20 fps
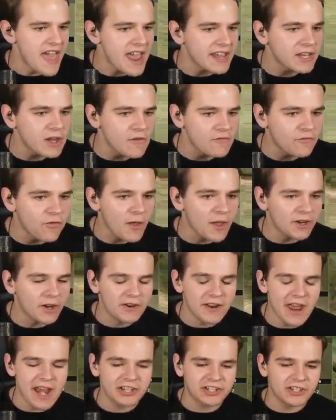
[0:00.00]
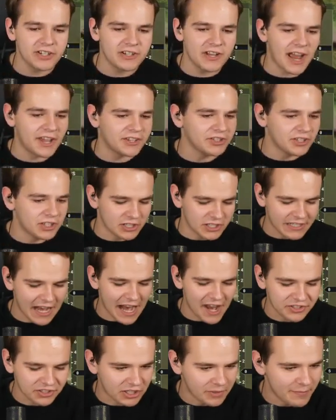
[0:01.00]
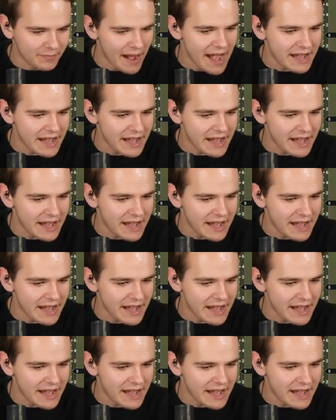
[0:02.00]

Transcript: Thank you for the donation, you guys. Your guys are